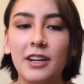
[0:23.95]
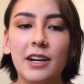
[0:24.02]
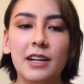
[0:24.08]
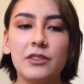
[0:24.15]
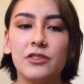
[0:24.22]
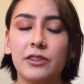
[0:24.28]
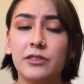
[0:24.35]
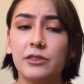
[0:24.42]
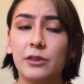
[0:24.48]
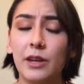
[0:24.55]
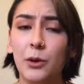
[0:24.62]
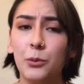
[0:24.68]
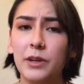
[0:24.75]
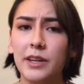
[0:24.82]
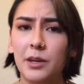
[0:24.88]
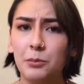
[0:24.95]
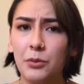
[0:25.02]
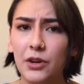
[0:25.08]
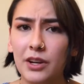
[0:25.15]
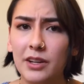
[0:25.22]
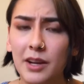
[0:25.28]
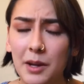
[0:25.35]
just so that we can
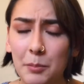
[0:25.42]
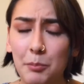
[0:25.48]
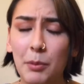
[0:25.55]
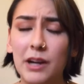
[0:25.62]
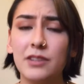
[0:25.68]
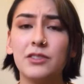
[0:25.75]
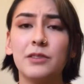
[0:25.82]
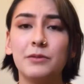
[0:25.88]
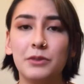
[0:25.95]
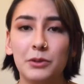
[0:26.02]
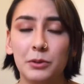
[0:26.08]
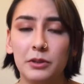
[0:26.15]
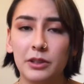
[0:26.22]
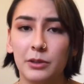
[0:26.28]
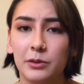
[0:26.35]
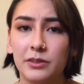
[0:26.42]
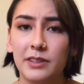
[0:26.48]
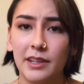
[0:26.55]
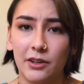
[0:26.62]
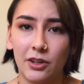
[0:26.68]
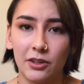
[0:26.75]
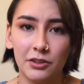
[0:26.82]
put a bunch of new clothes in
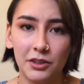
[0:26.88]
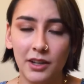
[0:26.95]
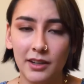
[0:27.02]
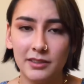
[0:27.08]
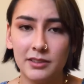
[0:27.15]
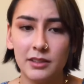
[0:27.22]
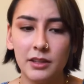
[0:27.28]
our closet.